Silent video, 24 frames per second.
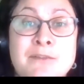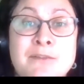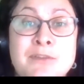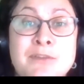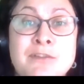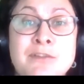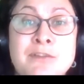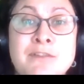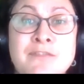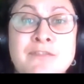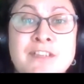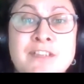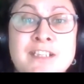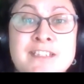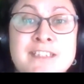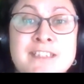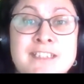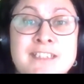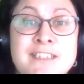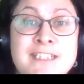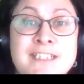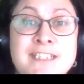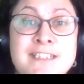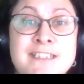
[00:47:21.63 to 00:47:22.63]

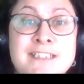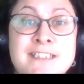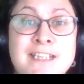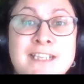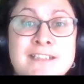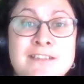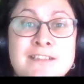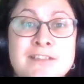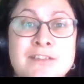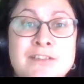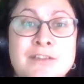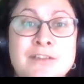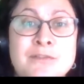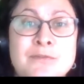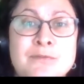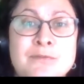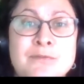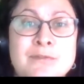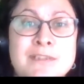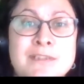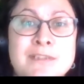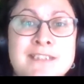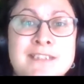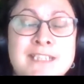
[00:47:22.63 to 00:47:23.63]
universities and
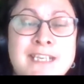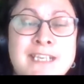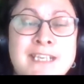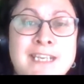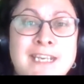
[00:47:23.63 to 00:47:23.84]
schools